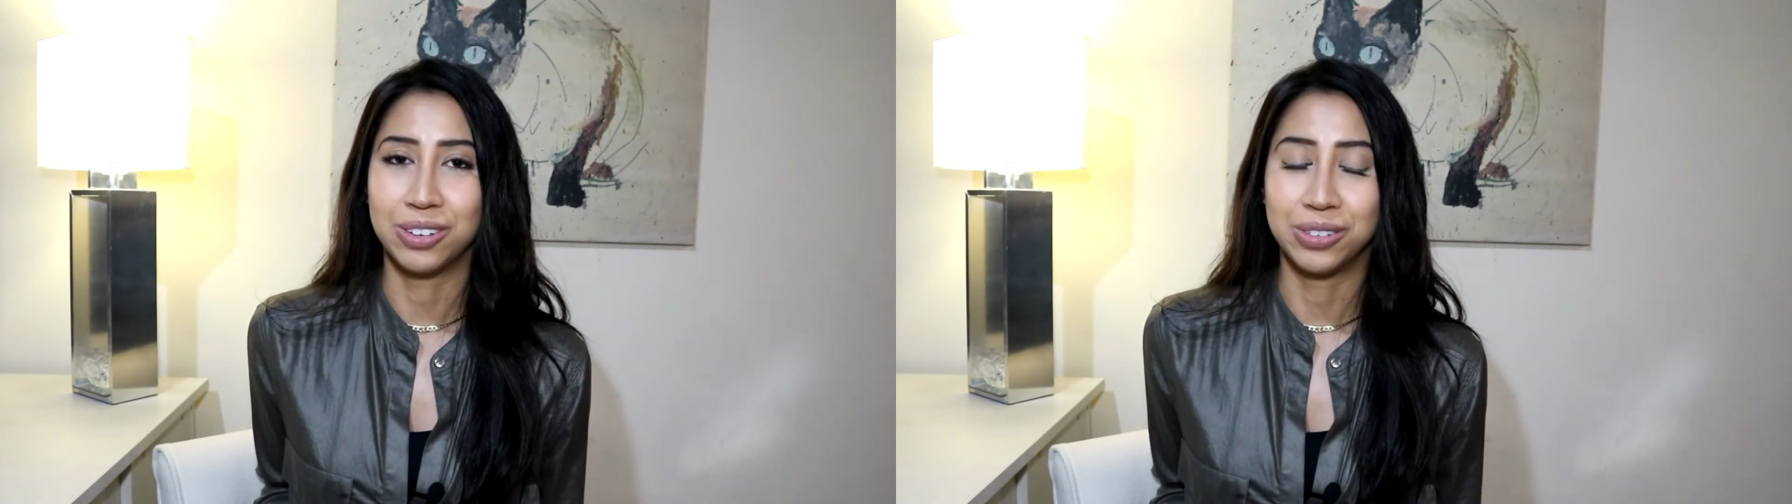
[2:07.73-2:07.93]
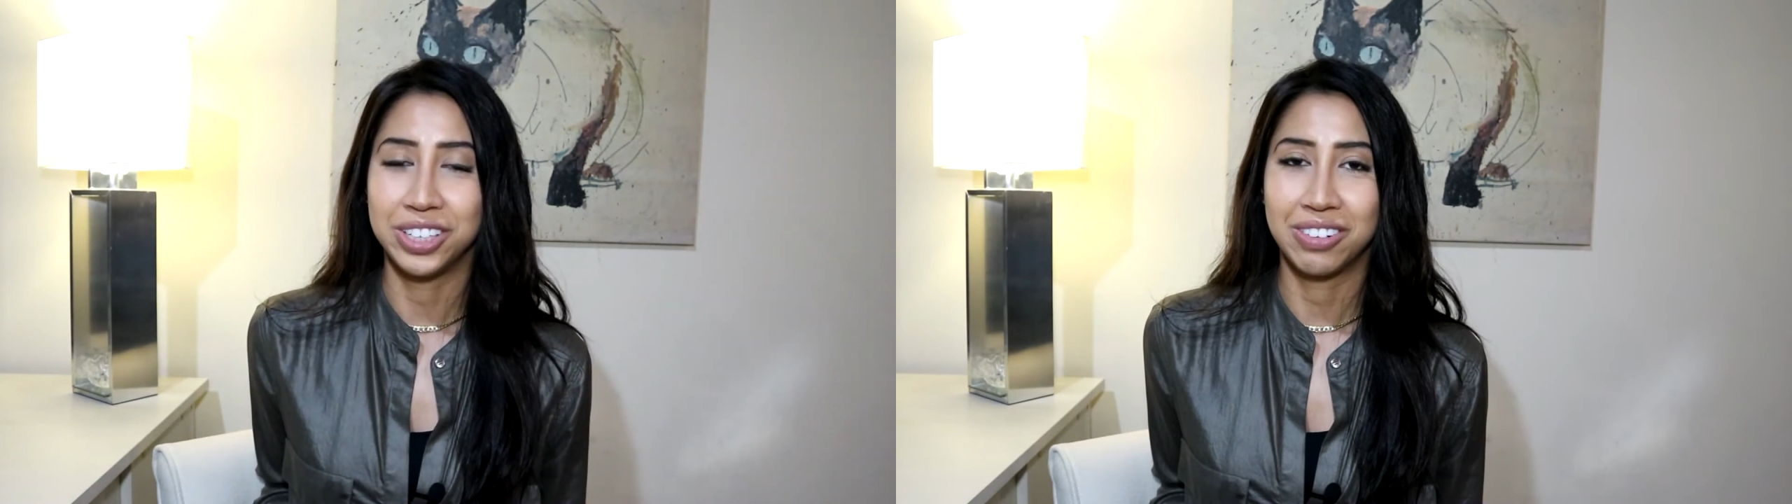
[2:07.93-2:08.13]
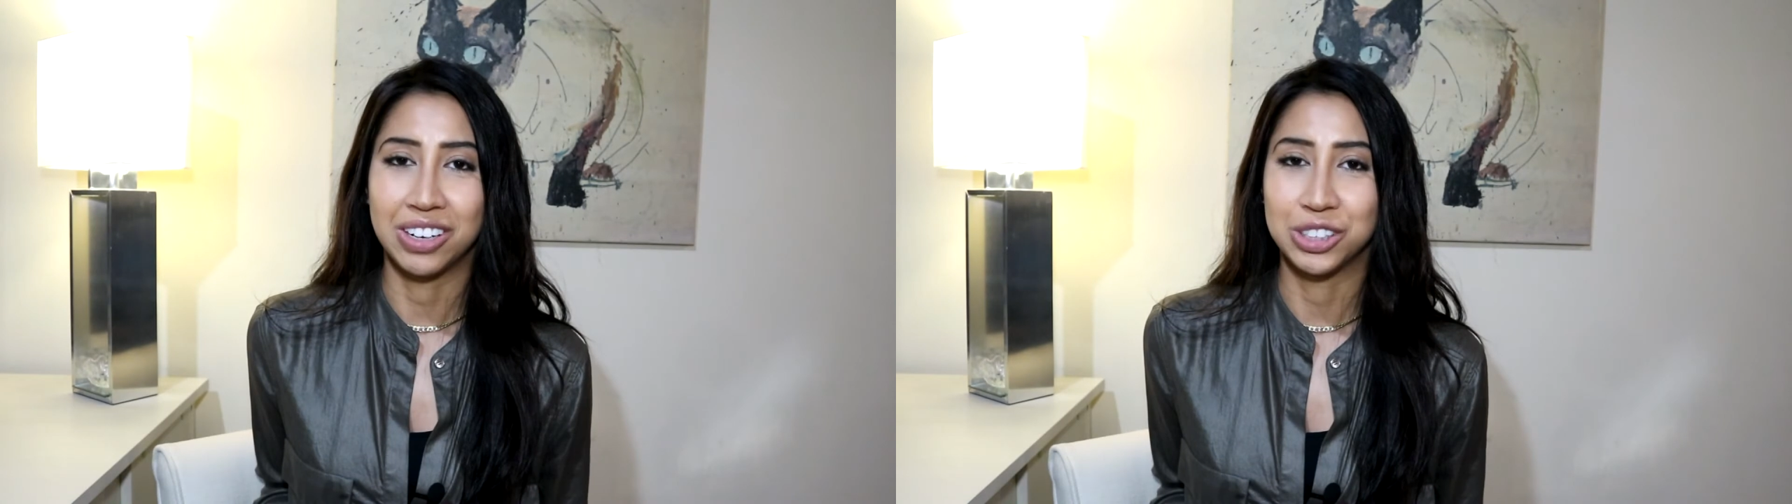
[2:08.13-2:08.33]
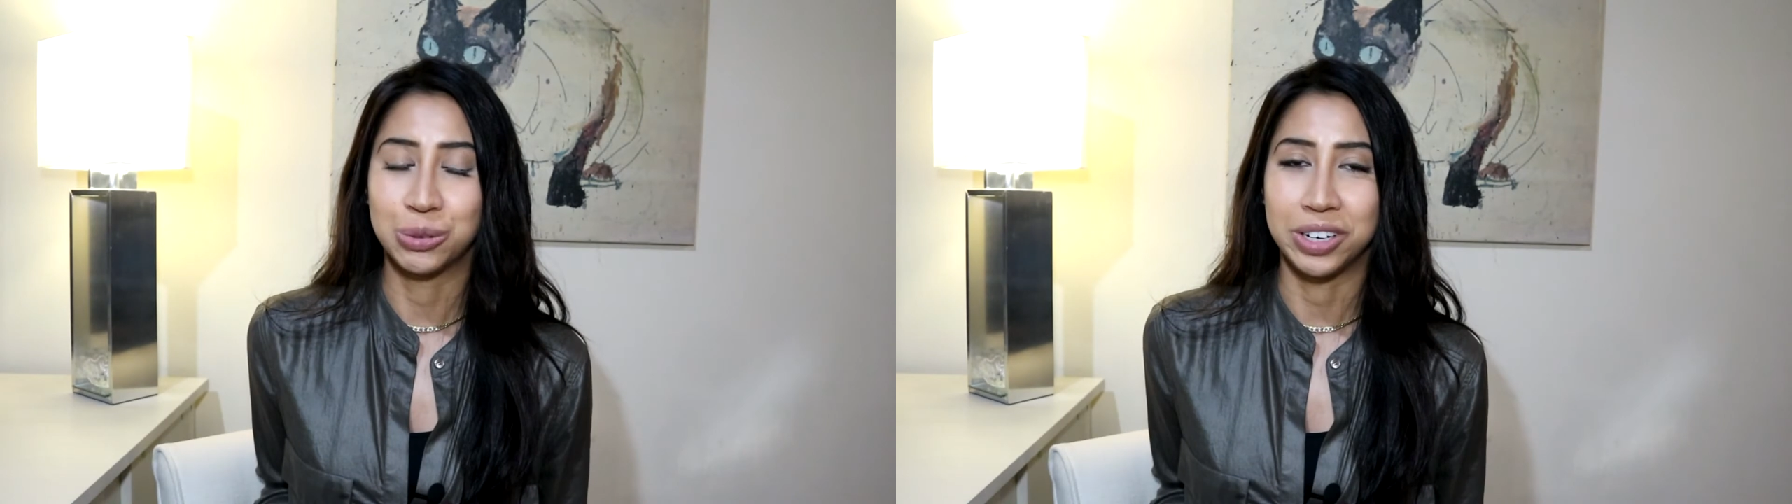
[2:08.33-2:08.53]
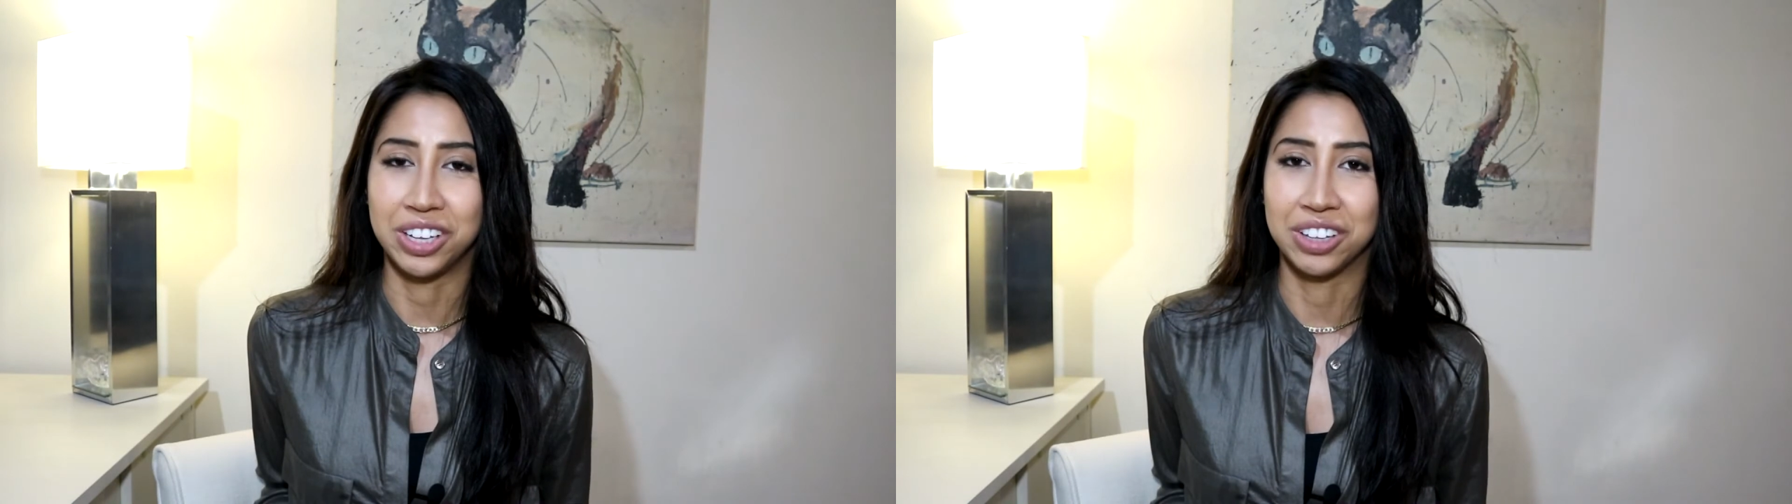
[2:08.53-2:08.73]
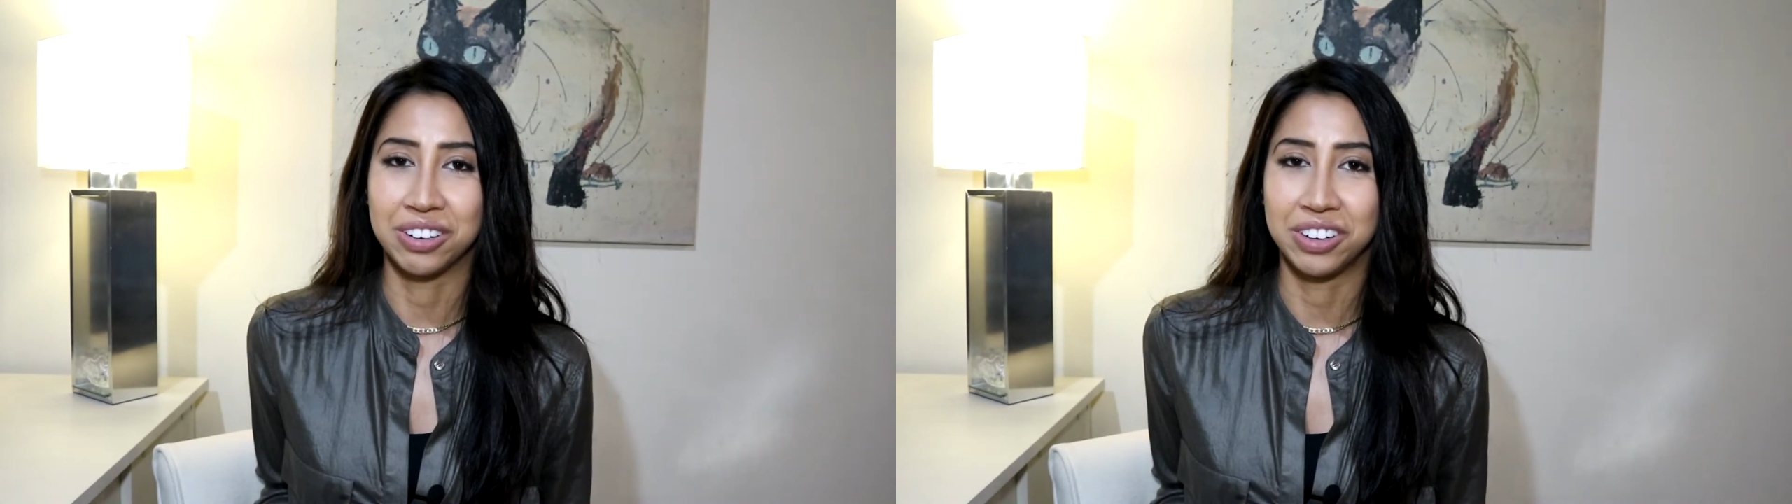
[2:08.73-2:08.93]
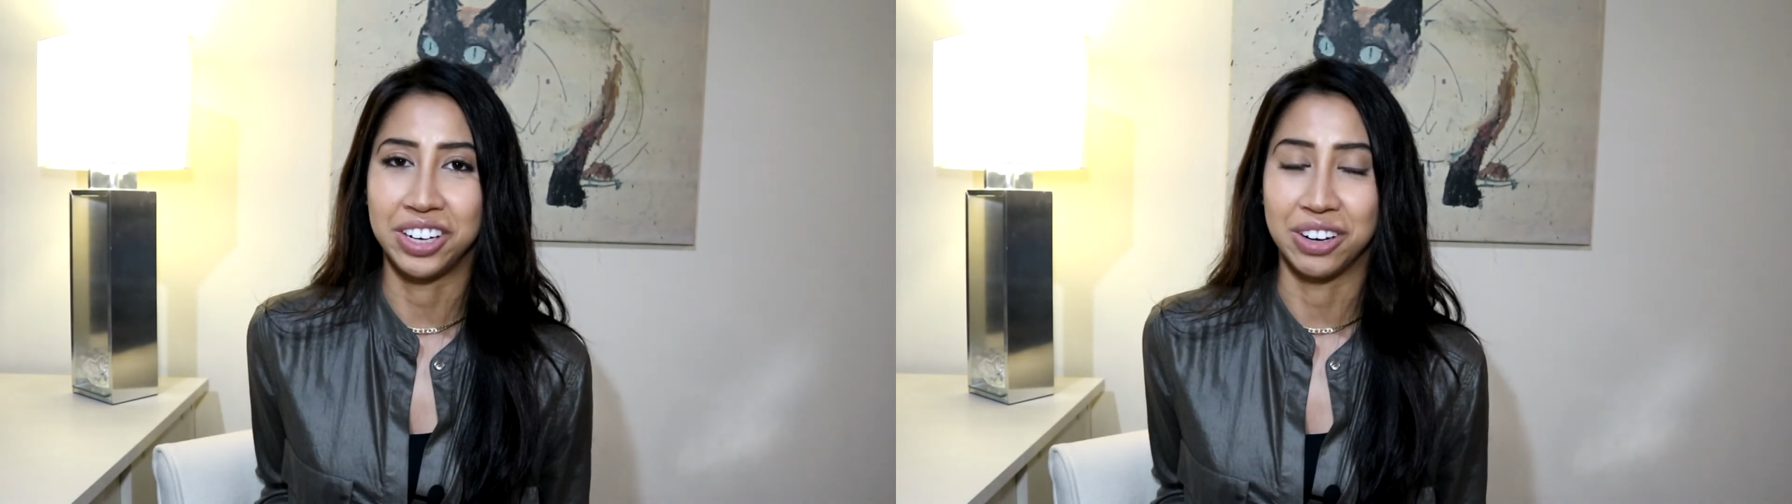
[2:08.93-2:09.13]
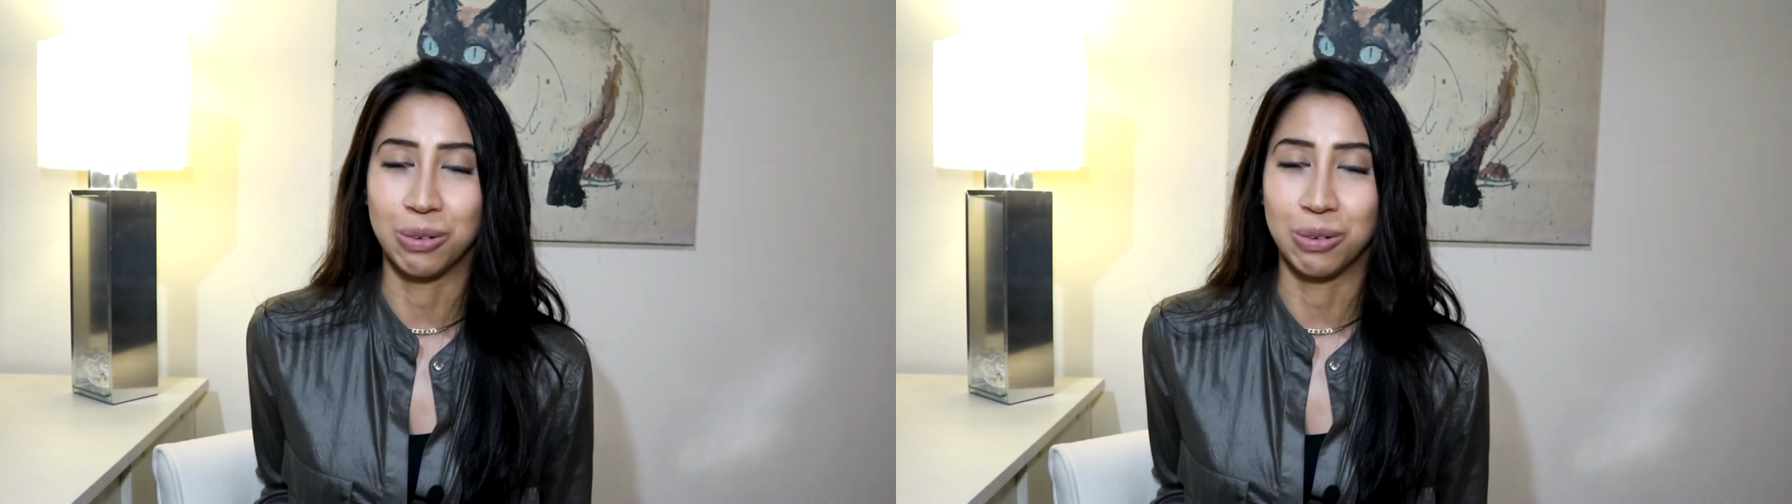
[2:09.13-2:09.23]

only around 23,